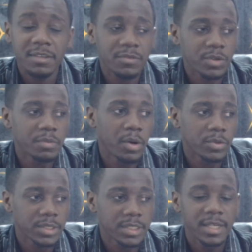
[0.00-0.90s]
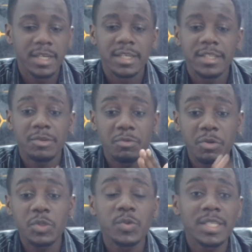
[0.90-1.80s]
front post,
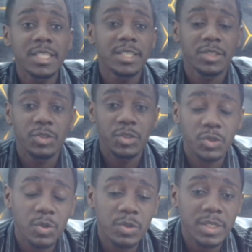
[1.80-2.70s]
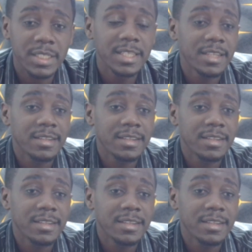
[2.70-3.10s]
was really showed